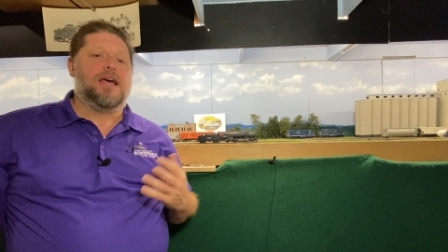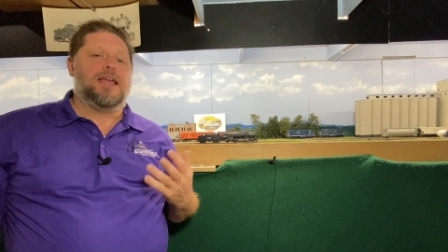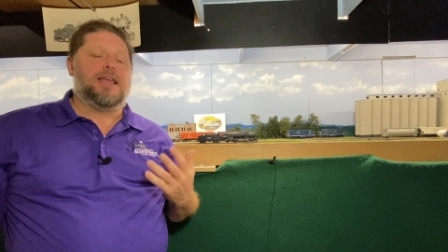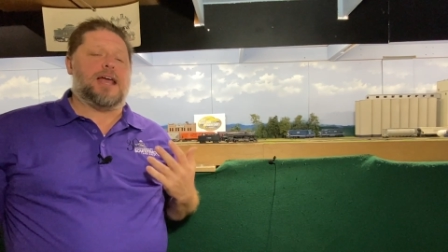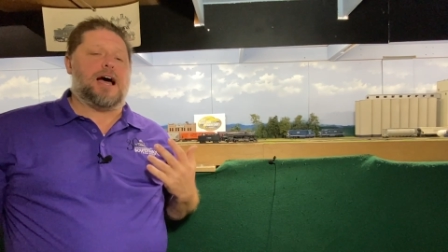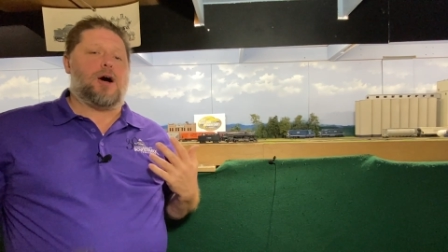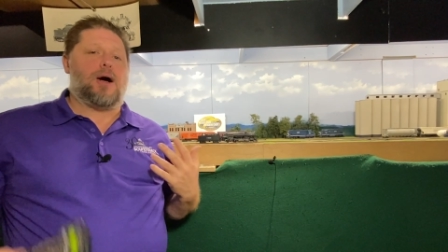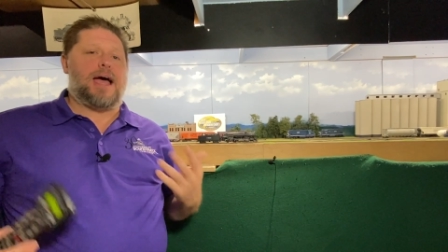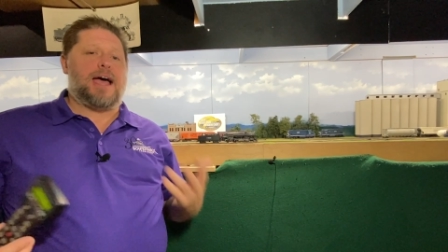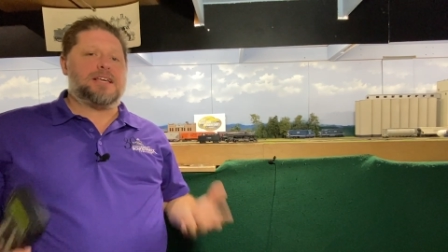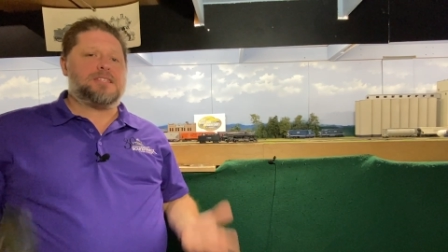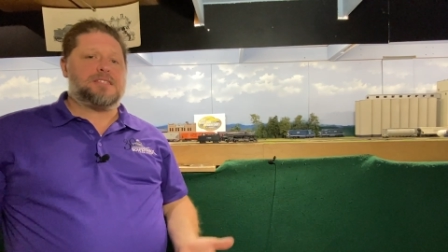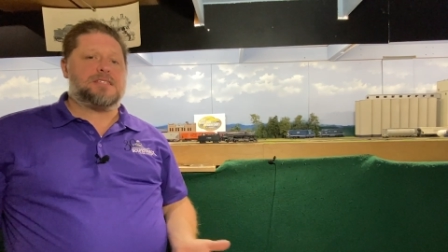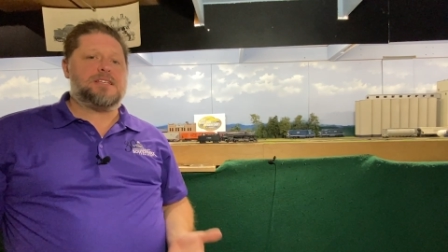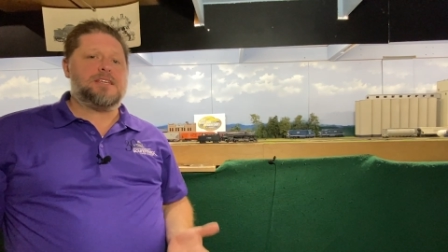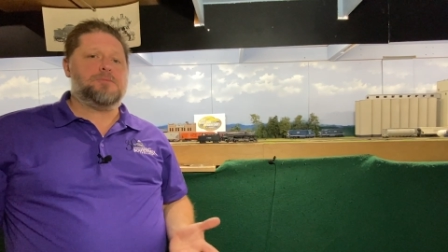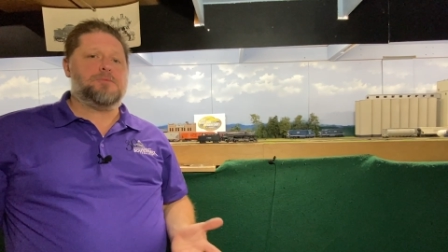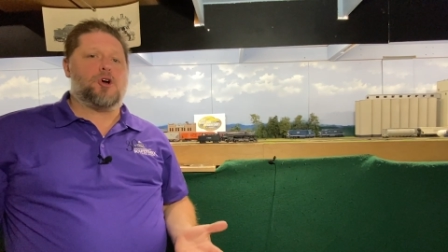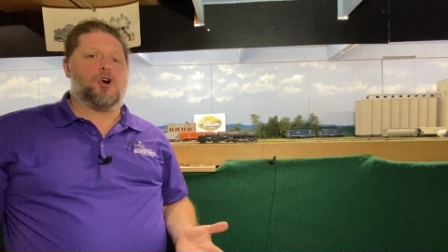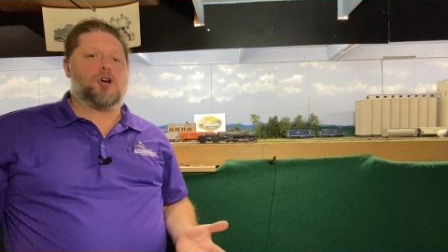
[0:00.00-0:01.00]
Now, as
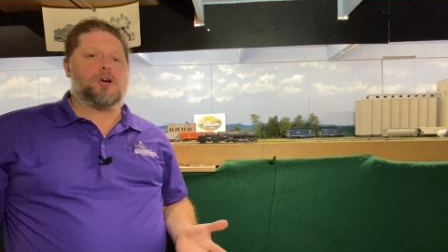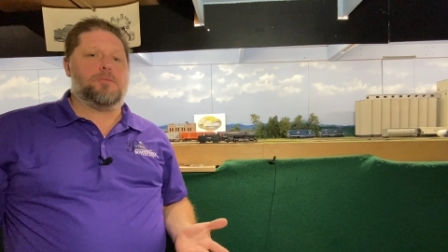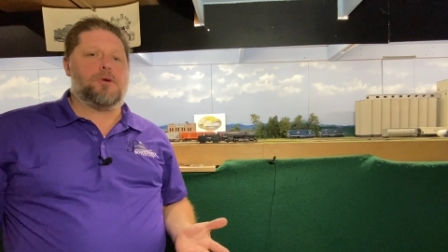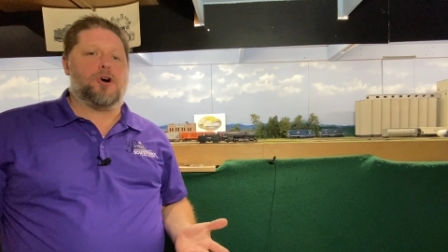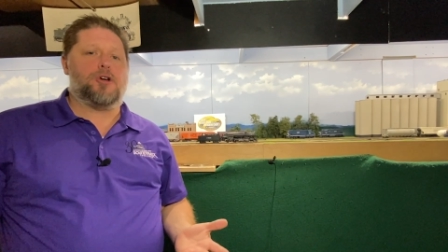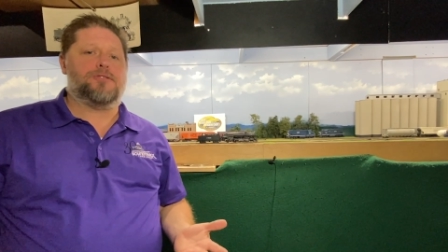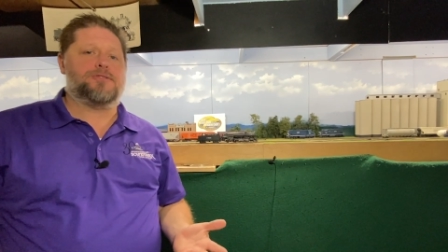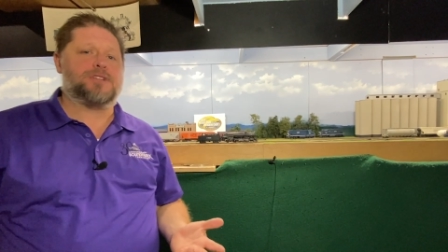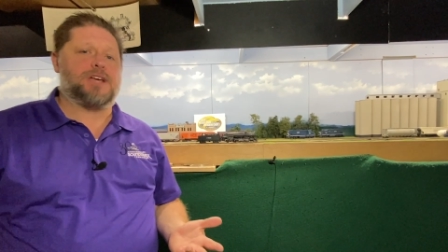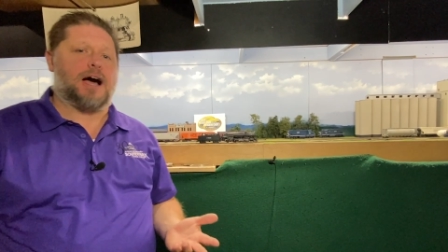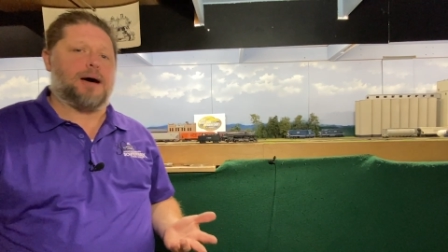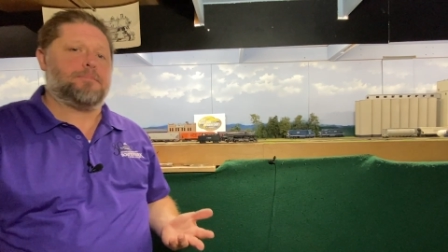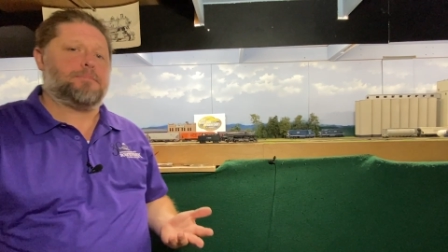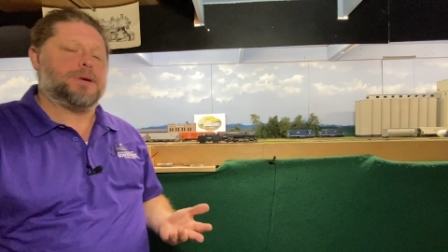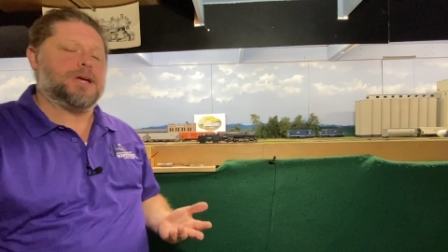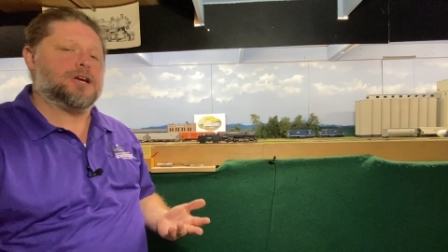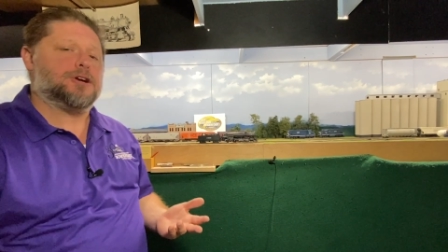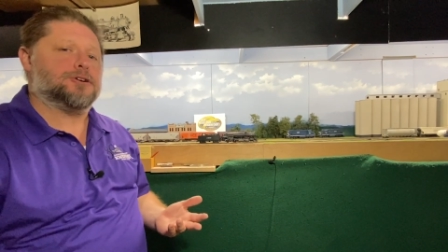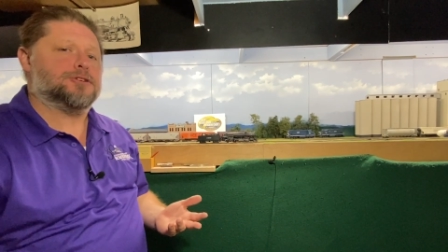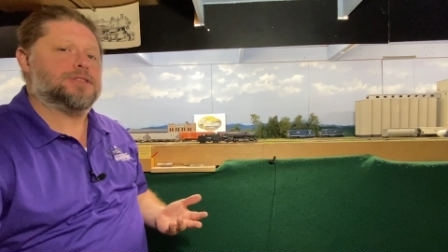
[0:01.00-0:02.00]
steam locomotives got
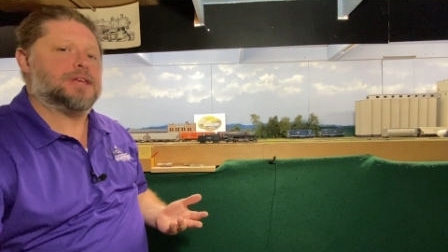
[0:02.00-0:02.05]
bigger,